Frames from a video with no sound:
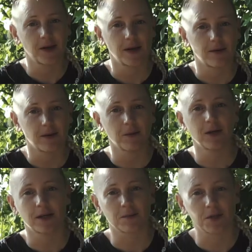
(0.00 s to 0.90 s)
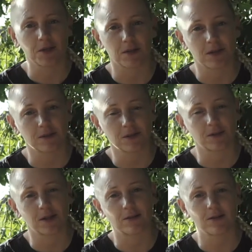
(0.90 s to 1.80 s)
Anyway, welcome to
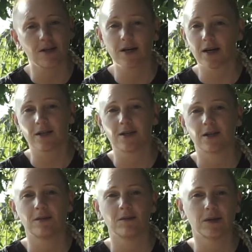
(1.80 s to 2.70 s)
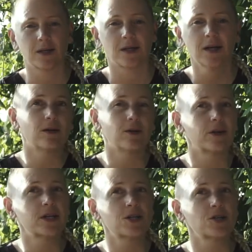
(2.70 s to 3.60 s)
2019, where
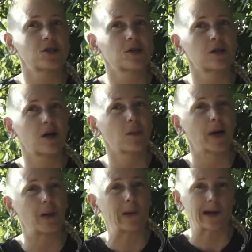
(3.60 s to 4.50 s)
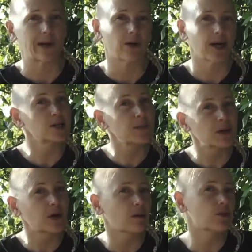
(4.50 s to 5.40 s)
your issues are not about where your next
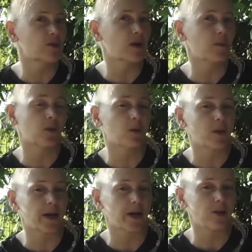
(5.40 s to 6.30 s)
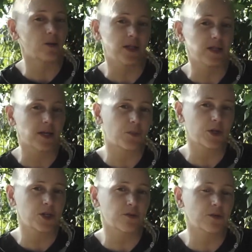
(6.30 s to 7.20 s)
meal comes from or whether you need to
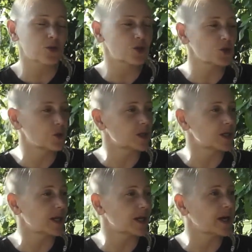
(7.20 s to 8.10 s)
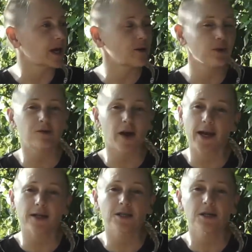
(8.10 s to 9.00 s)
brush off your sword and kick out the
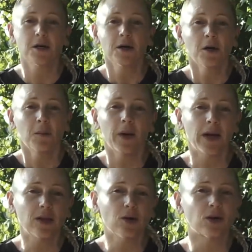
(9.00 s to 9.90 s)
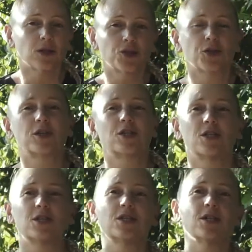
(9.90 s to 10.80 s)
Franks, but your
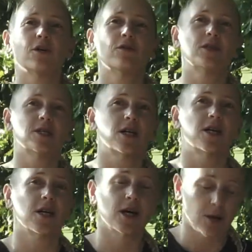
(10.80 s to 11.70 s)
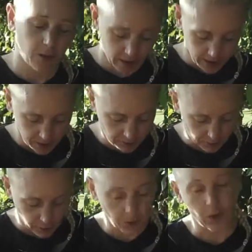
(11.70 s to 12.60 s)
choices of the day are whether to
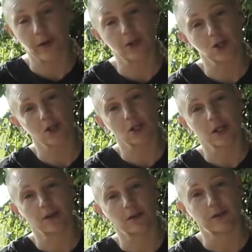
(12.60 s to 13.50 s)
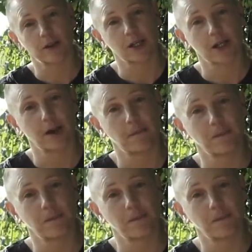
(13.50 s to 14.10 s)
film horizontally or vertically.